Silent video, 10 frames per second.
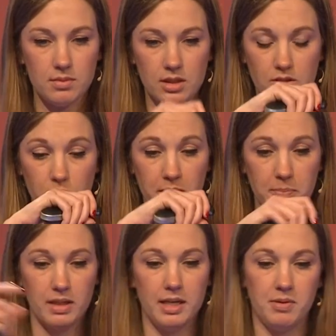So
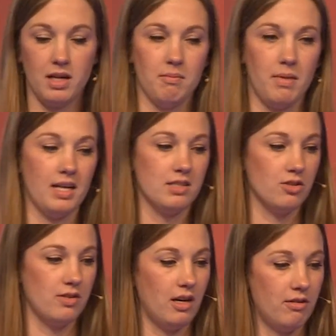people keep that in mind,
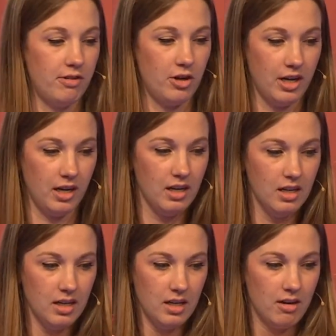so they are very,
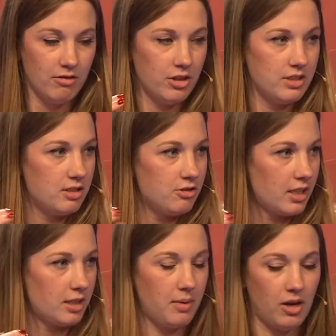very
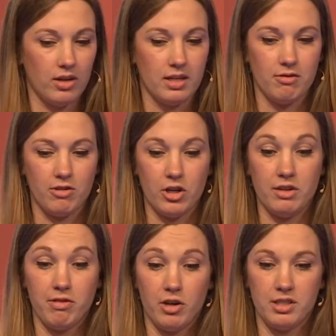strict about it and very,
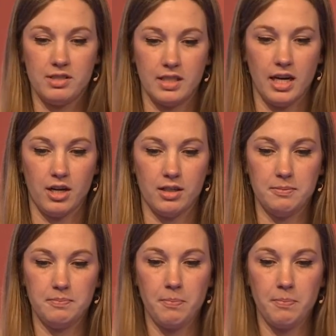very scared.